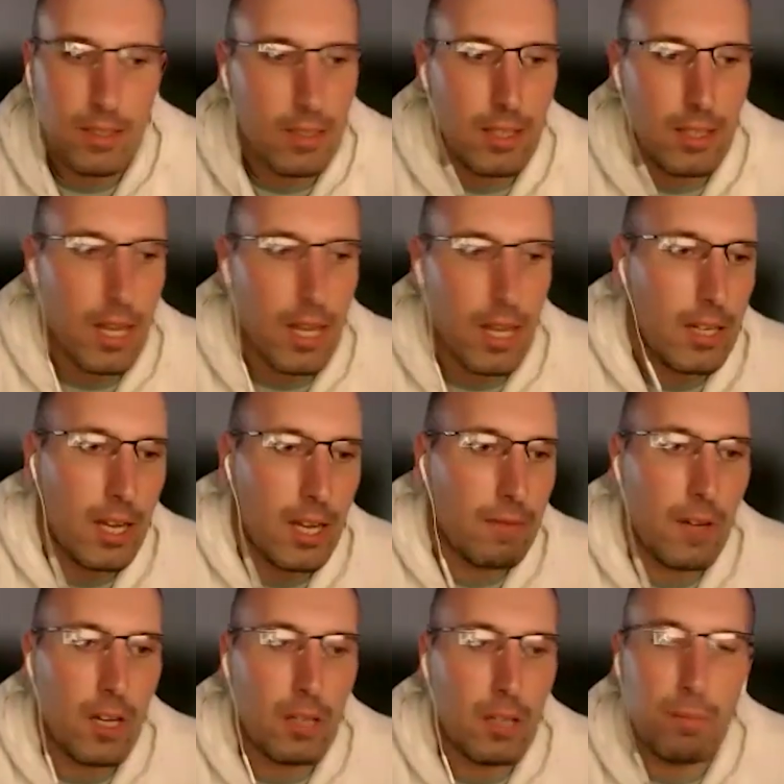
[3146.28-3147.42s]
not
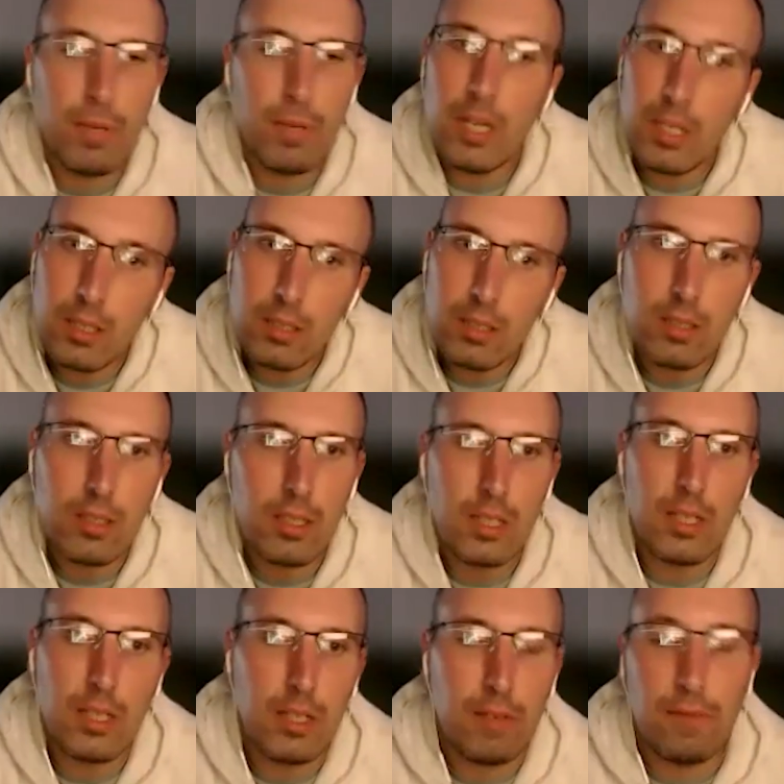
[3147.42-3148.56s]
fun. But
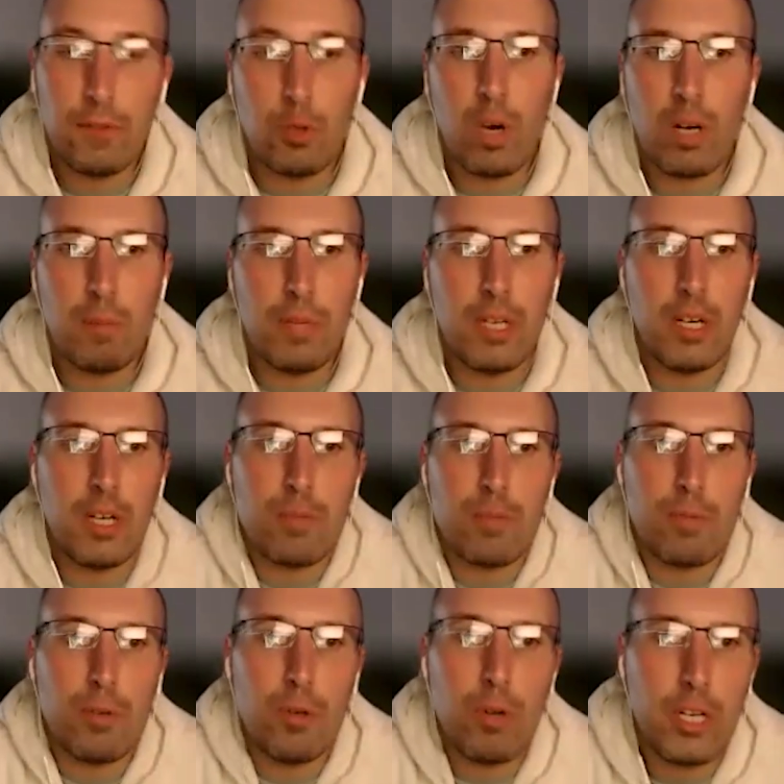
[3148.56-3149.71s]
if you want to be an
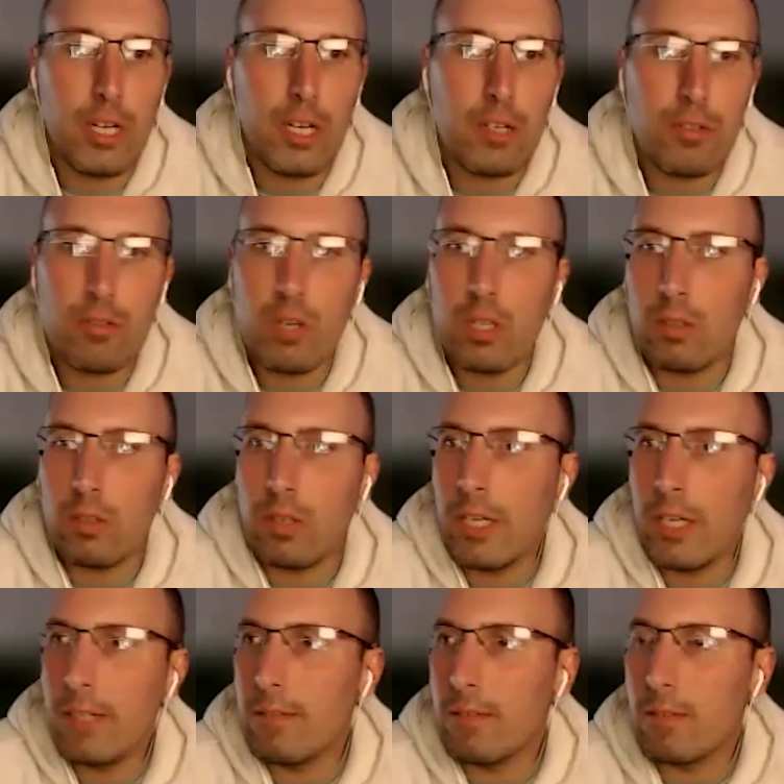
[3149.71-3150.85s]
entrepreneur, you got to struggle, right?